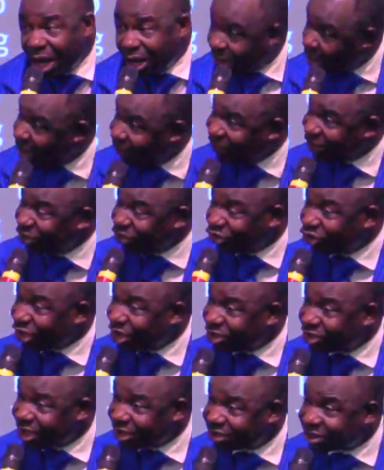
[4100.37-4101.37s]
loving
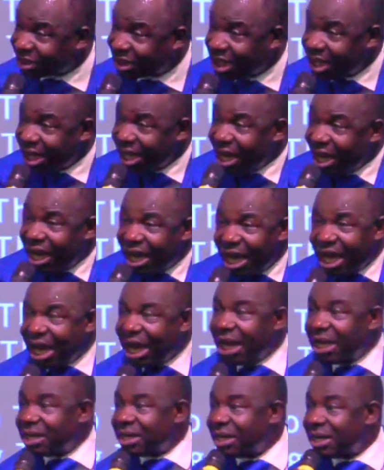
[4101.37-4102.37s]
Jesus,
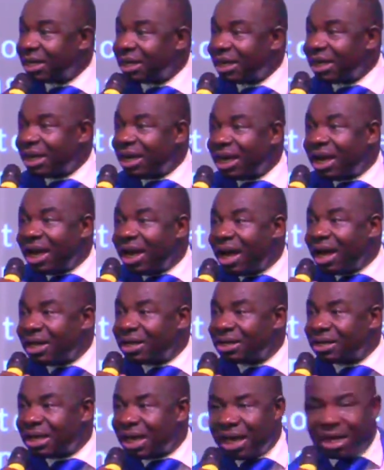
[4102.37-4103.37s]
And
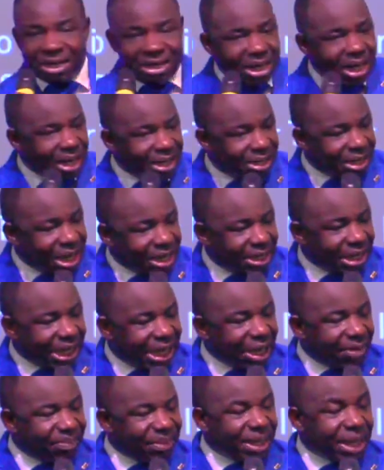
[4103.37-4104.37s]
they
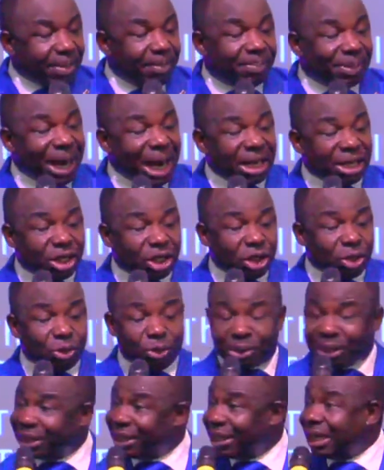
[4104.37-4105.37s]
gave me a brand
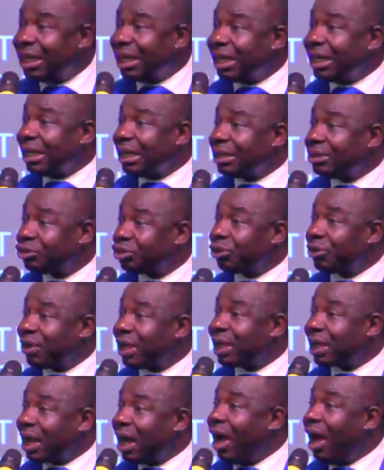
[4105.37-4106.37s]
new key to
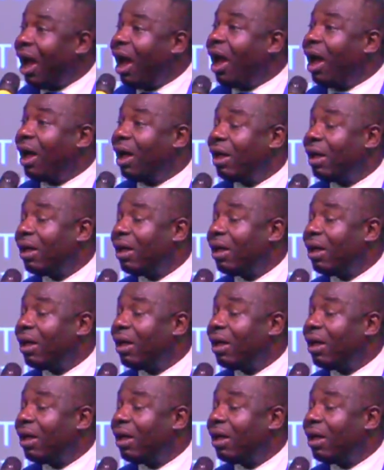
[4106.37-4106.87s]
the car.